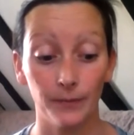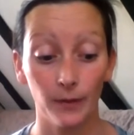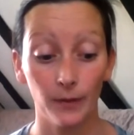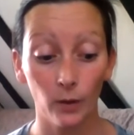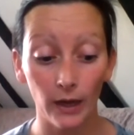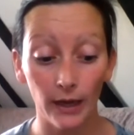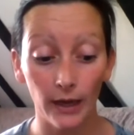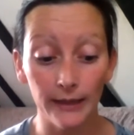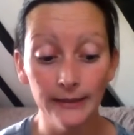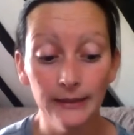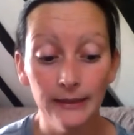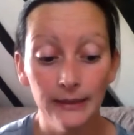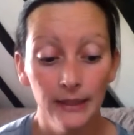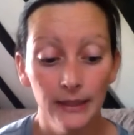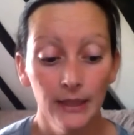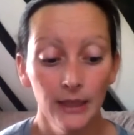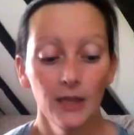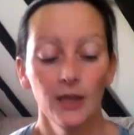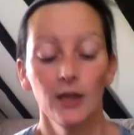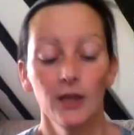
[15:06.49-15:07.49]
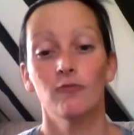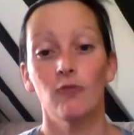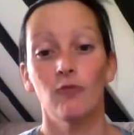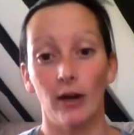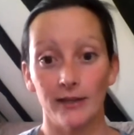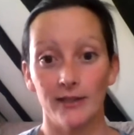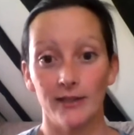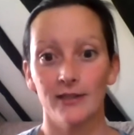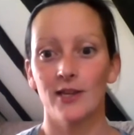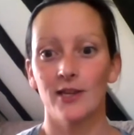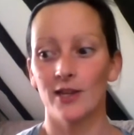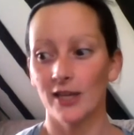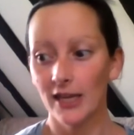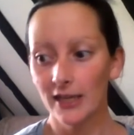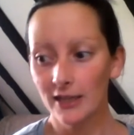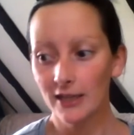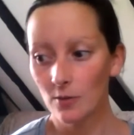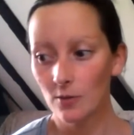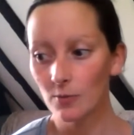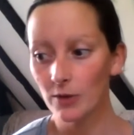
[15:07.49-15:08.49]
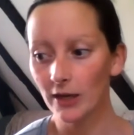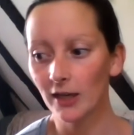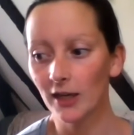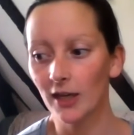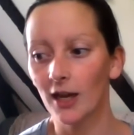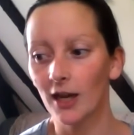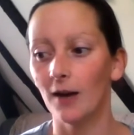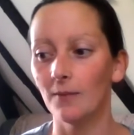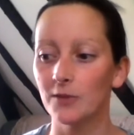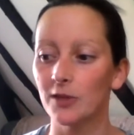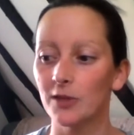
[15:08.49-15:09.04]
Okay, right, so the next one we're going to come